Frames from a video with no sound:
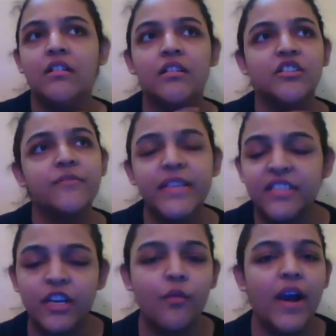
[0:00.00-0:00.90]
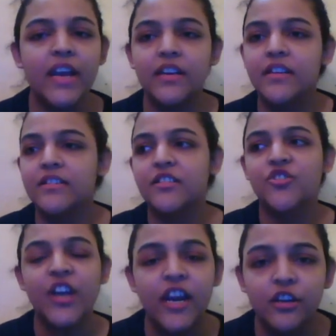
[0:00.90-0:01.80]
domestic violence,
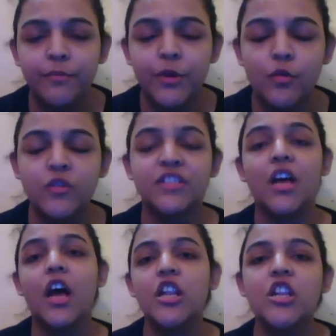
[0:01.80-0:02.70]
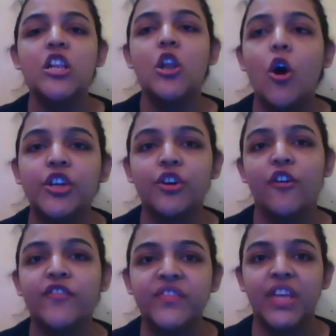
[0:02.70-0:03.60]
child abuse, a lot
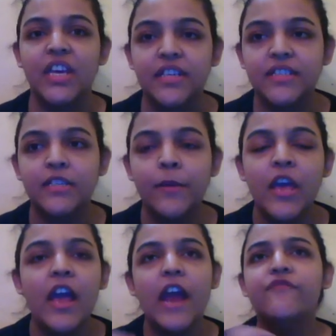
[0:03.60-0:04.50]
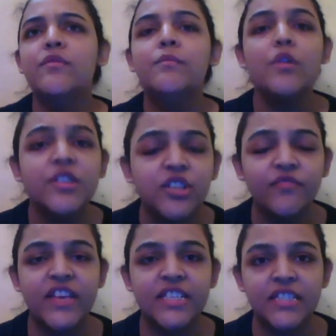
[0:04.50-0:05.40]
of things. And for most of
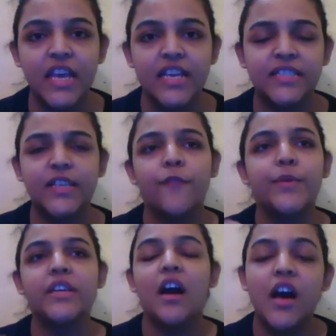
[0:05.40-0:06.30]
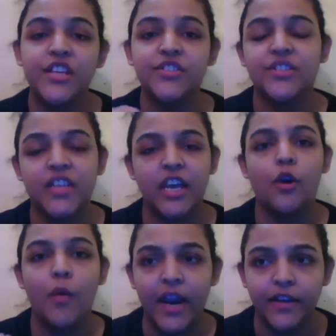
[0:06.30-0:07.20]
these things, they have been asked to stay
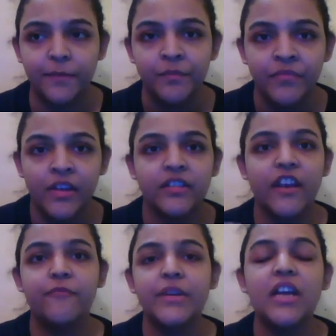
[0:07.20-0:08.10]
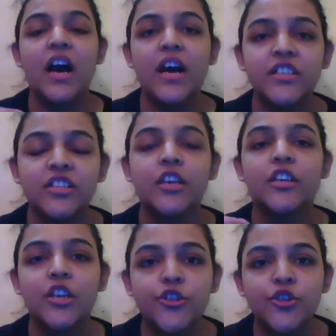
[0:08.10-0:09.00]
quiet. They have been asked
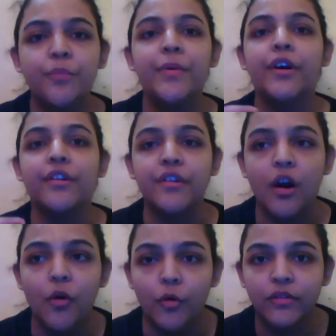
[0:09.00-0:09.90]
ki chup raho.